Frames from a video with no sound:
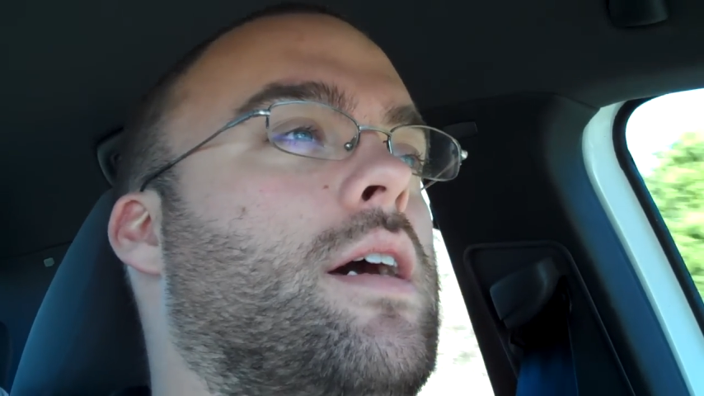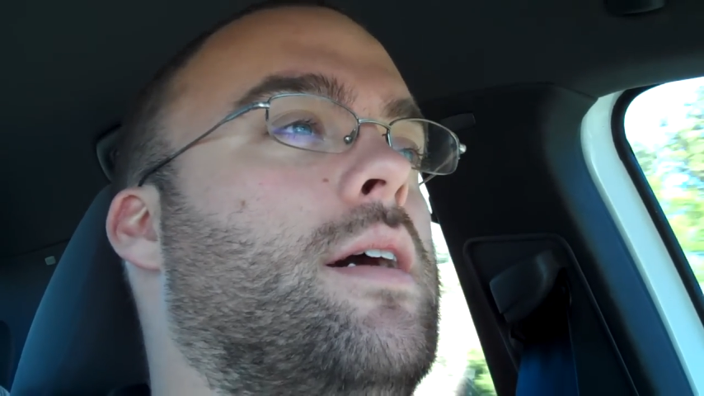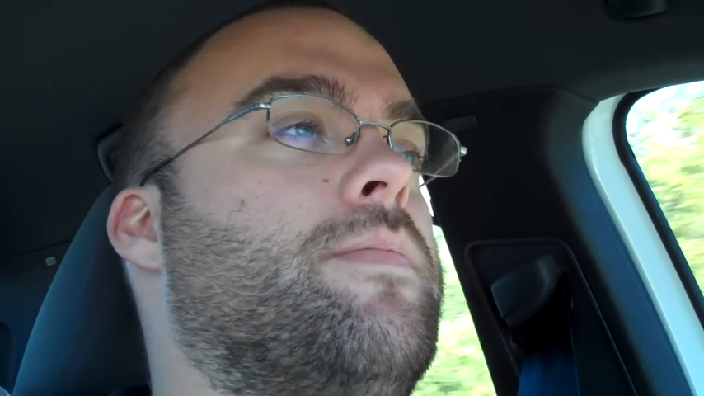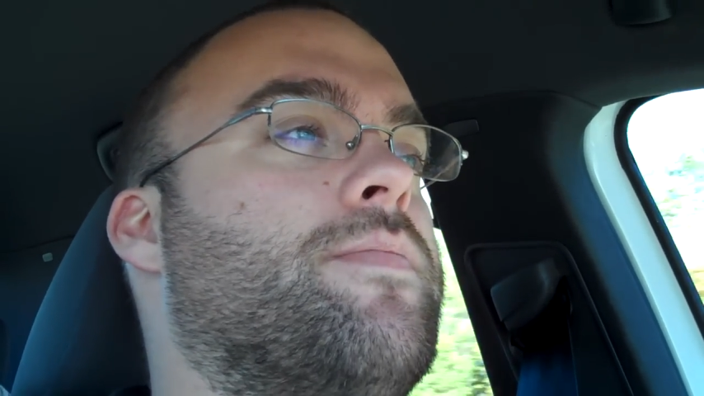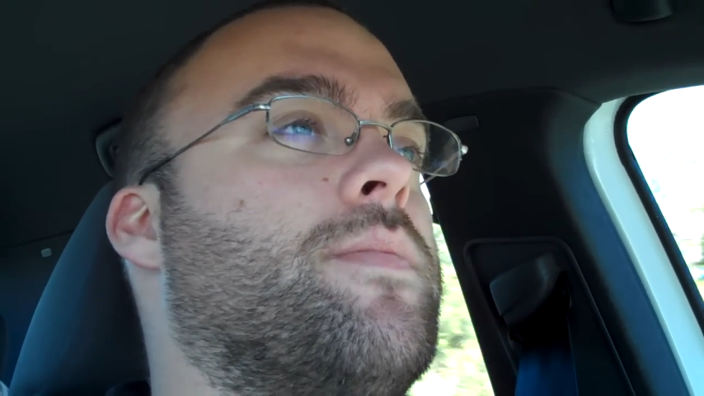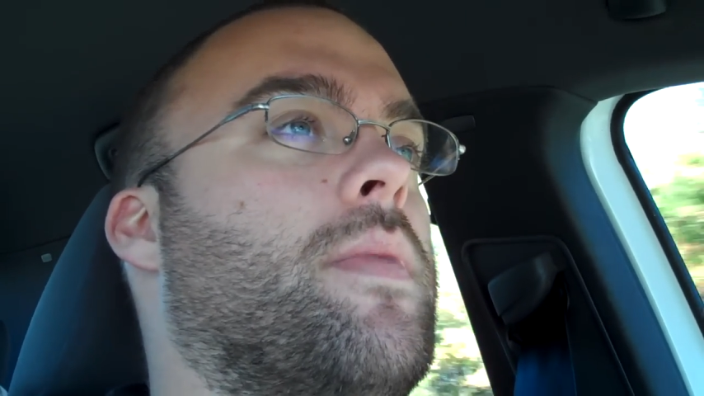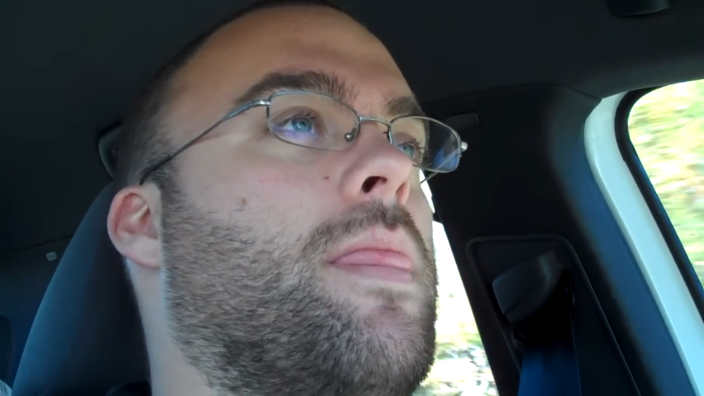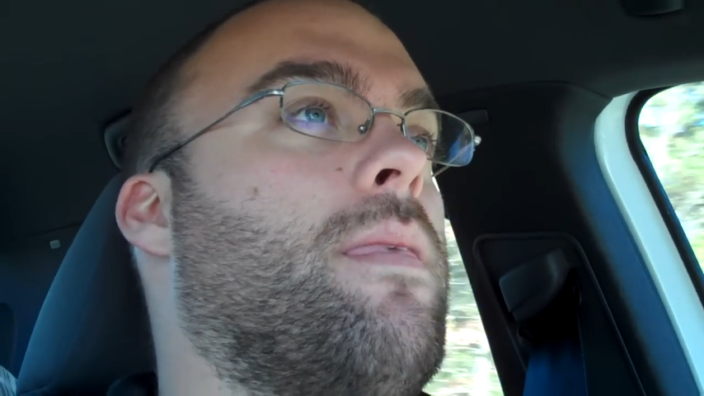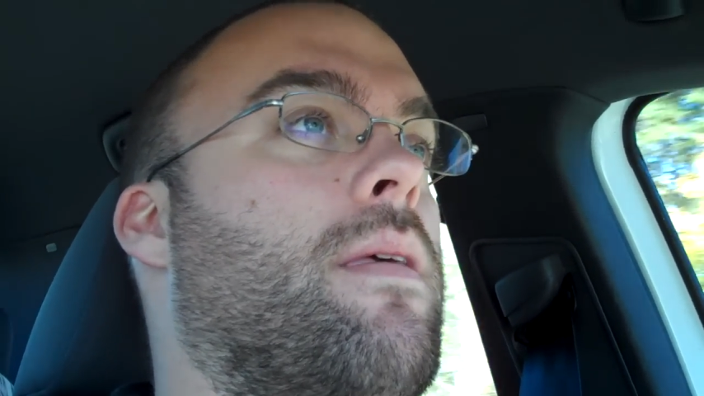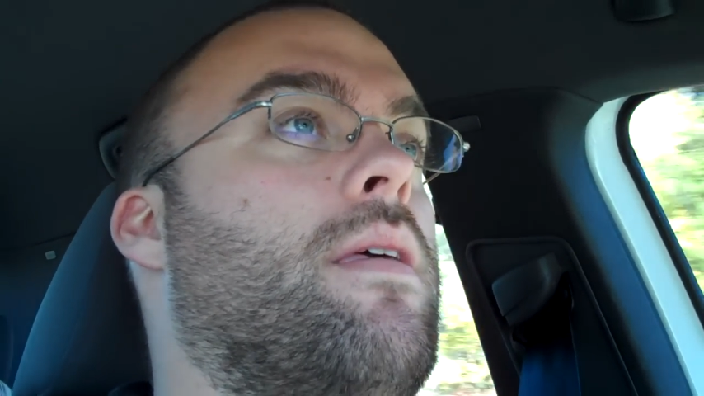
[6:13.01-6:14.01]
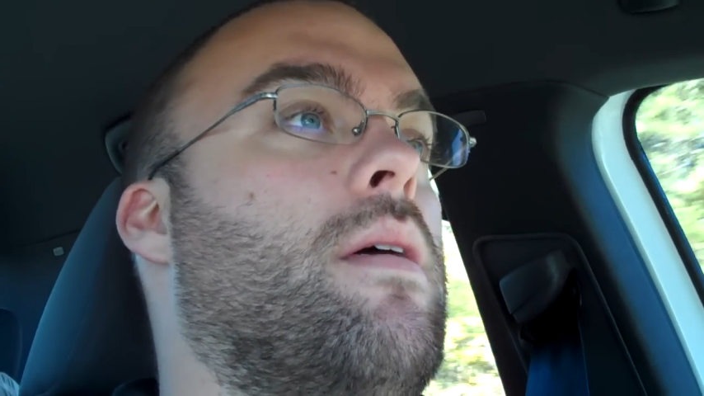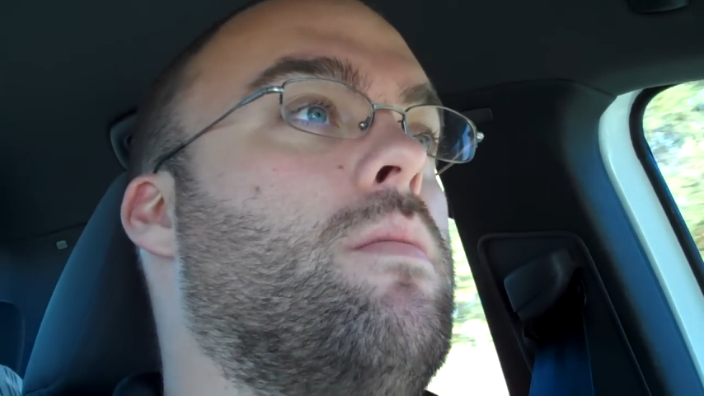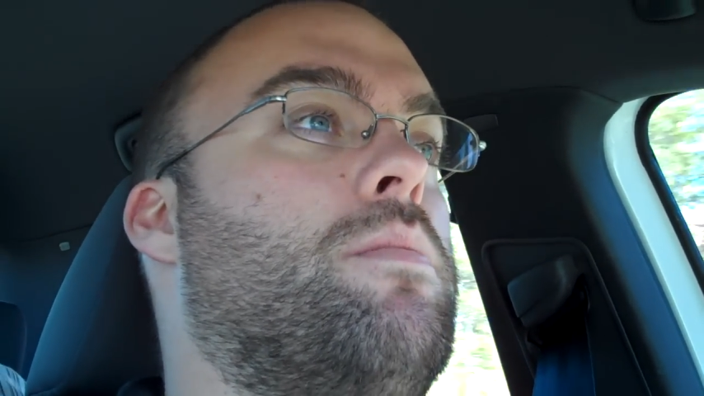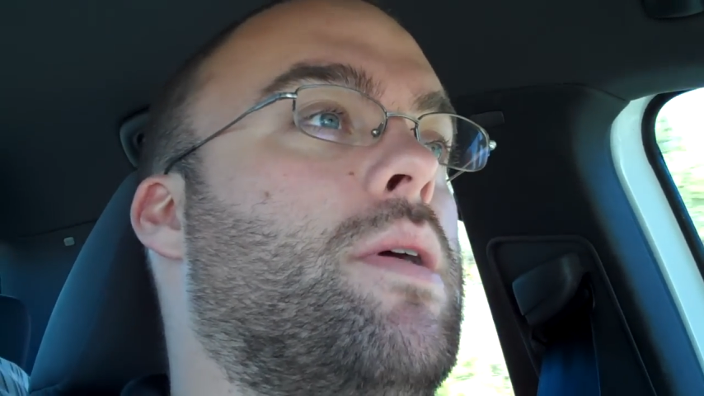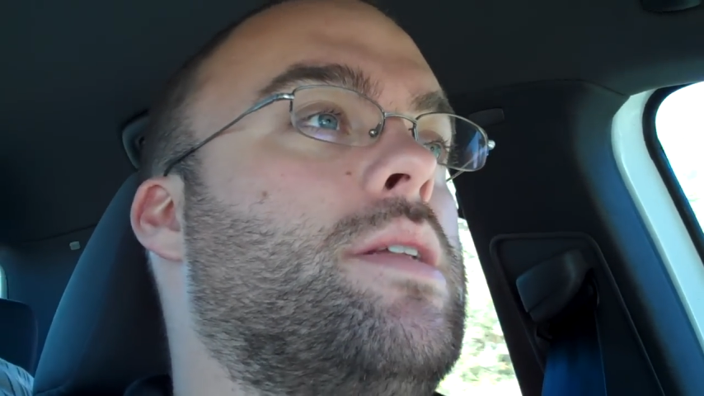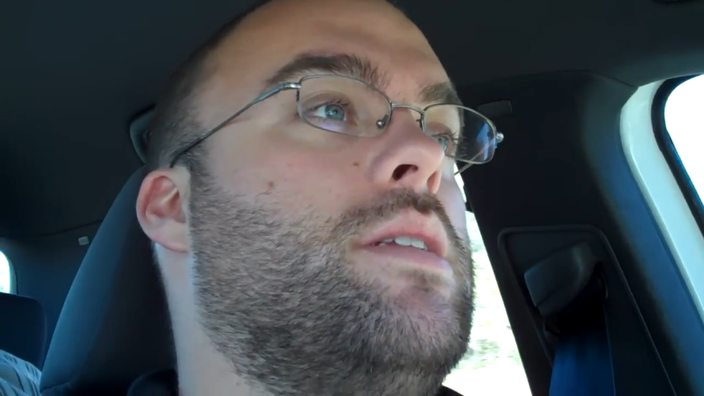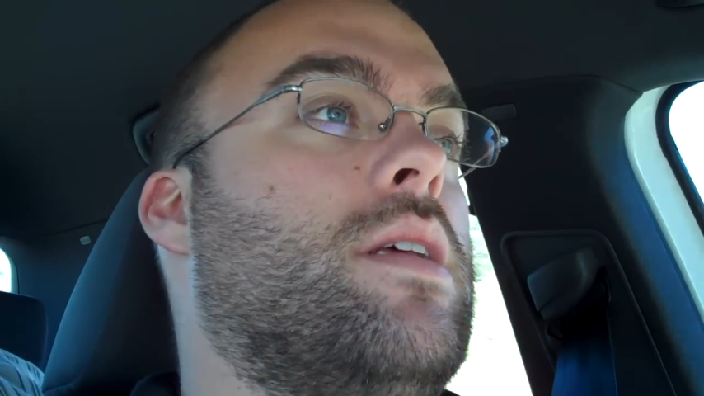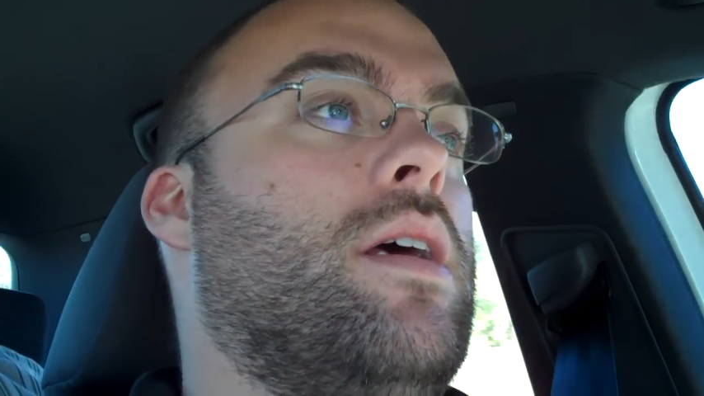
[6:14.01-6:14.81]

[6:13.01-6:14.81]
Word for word: Um, but